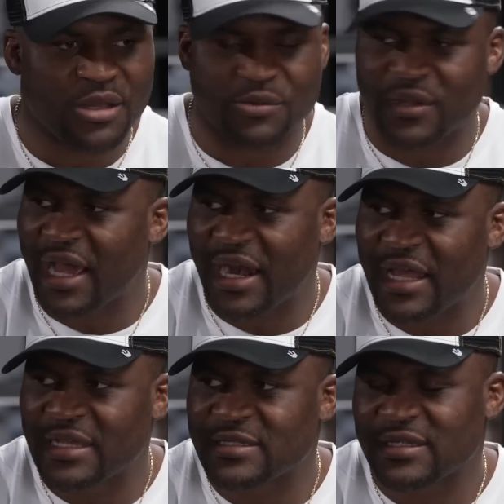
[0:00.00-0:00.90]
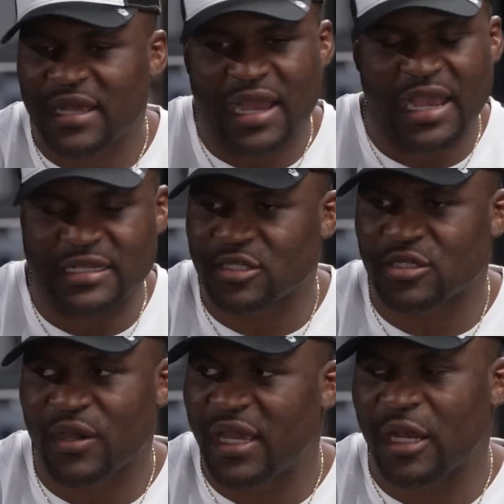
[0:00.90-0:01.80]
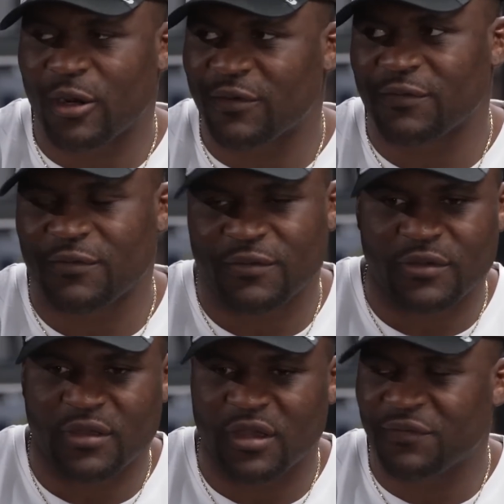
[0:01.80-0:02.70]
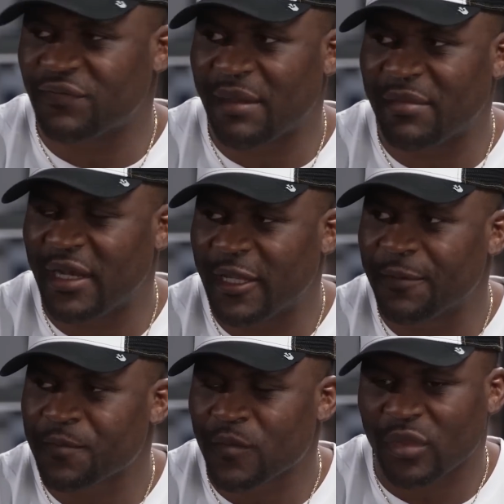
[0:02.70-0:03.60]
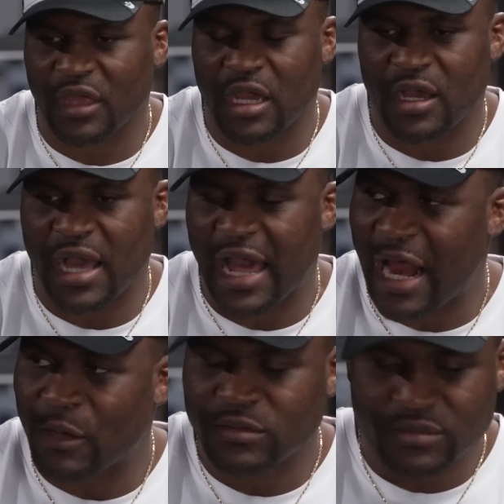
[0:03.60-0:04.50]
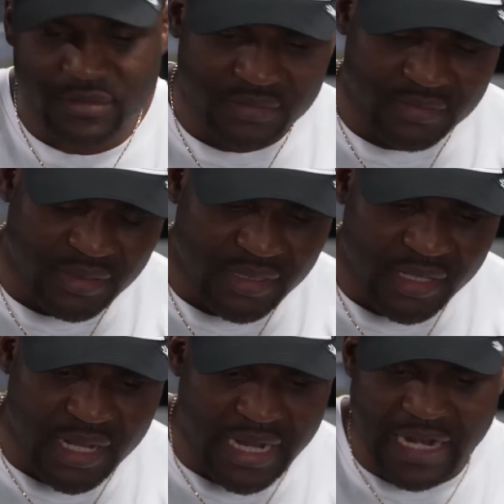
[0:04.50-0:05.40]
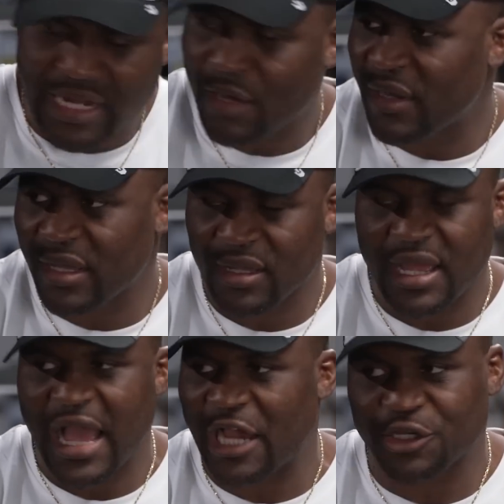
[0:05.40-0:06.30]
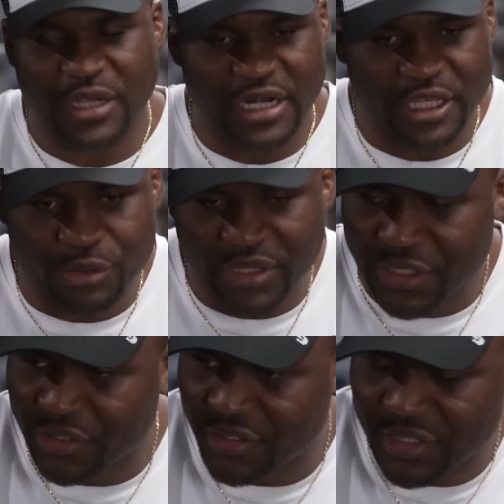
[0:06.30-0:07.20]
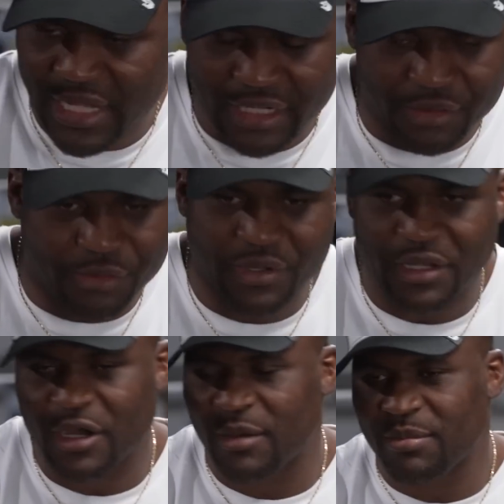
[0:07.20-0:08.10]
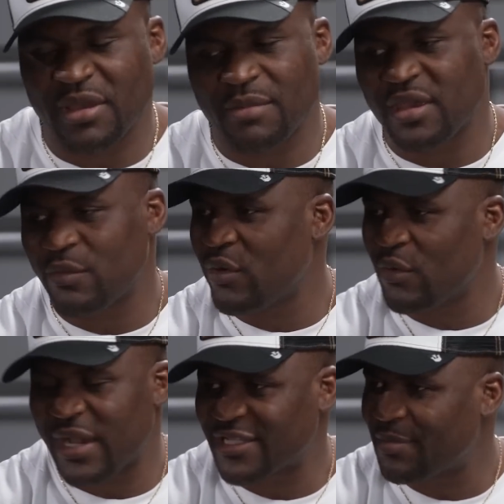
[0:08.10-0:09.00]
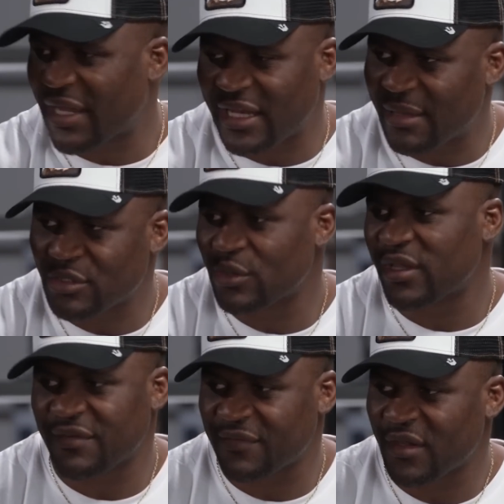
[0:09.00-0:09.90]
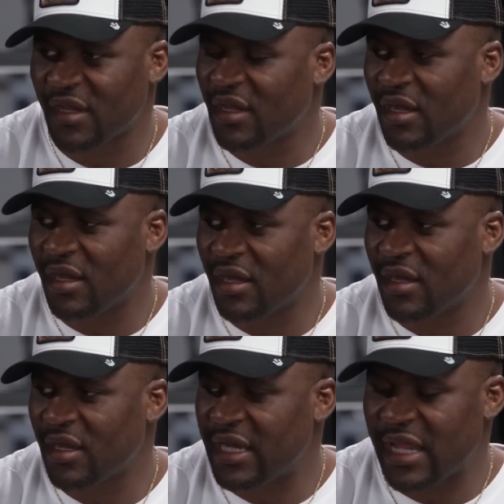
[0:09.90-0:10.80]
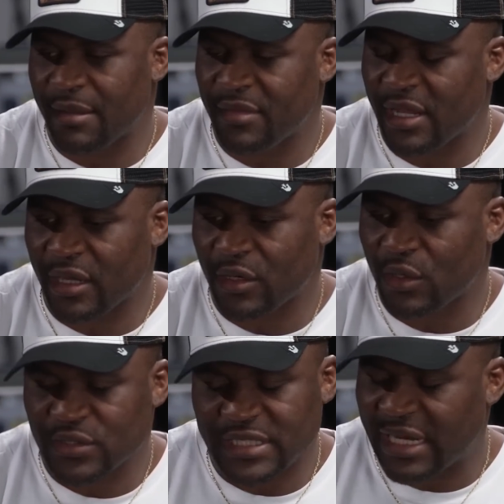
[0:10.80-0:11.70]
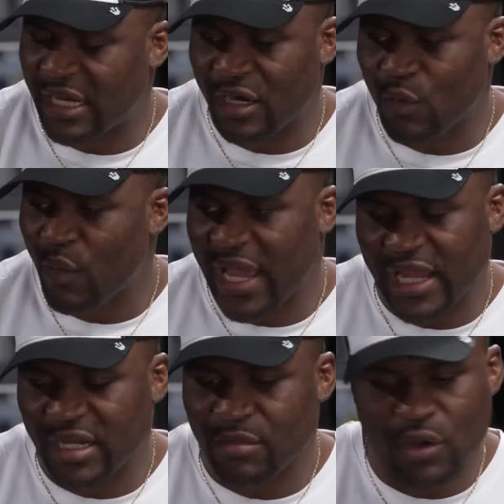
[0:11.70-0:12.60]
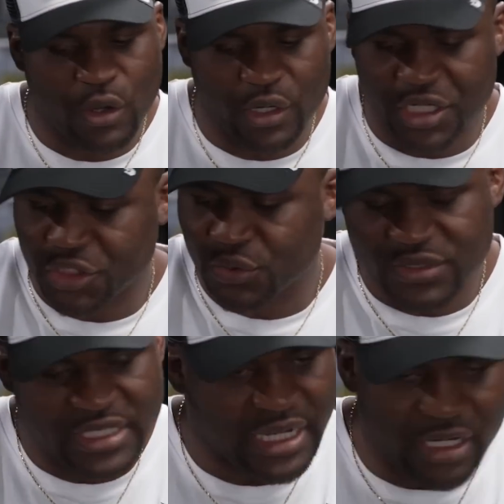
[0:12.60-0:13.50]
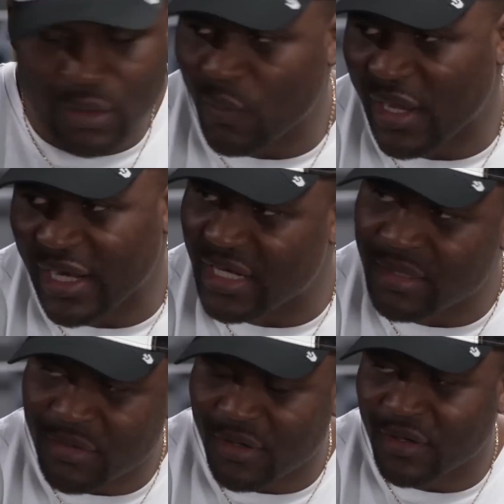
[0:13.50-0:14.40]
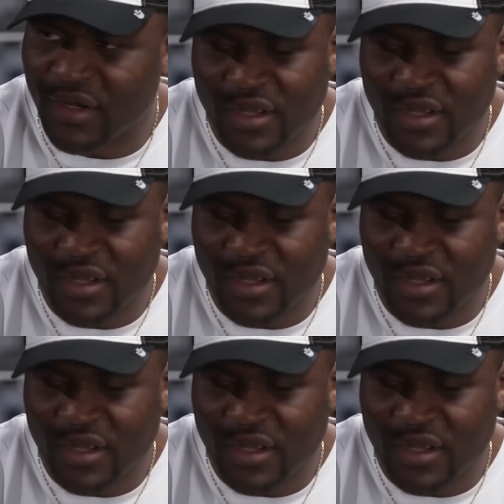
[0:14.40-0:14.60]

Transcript: regardless, I saw a lot of uh, family uh, around mm-hmm. that they were actually doing good, that growing up, maybe we would expect them to give uh, them their clothes that they don't wear anymore or the shoes that they don't want anymore.